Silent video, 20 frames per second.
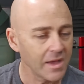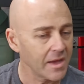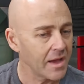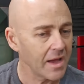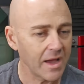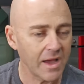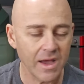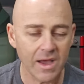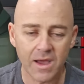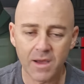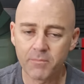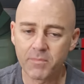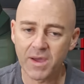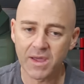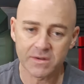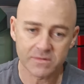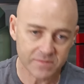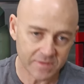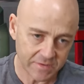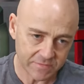
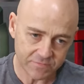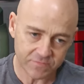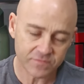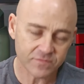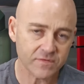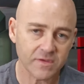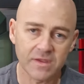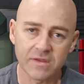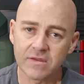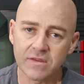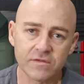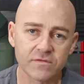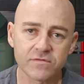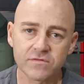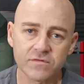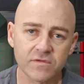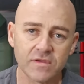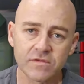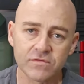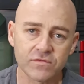But it
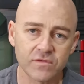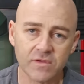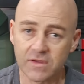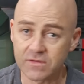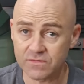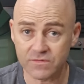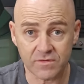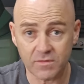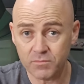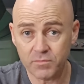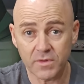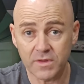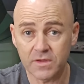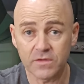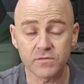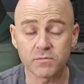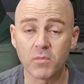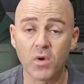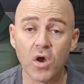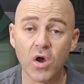simply
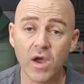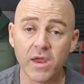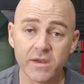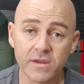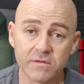is mine,